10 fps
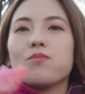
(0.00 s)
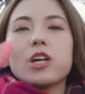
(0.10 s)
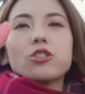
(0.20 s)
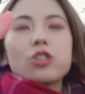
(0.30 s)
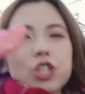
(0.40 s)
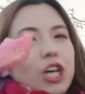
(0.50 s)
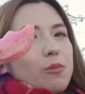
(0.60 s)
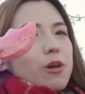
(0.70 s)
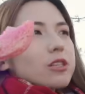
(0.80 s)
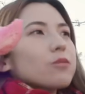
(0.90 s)
That's the
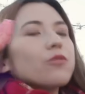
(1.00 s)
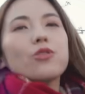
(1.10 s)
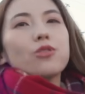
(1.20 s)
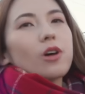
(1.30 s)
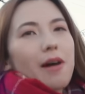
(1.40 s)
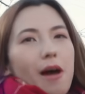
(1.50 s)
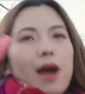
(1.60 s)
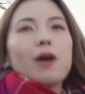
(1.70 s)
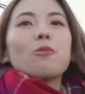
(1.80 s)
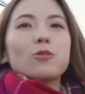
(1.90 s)
cherry blossom food
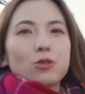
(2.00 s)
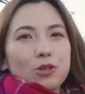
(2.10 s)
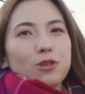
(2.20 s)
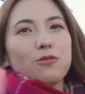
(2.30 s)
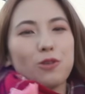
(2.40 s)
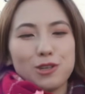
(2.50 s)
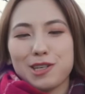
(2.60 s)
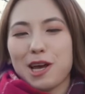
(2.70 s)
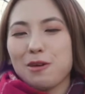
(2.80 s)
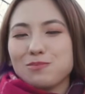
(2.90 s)
I was looking for
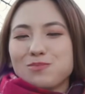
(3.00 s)
today.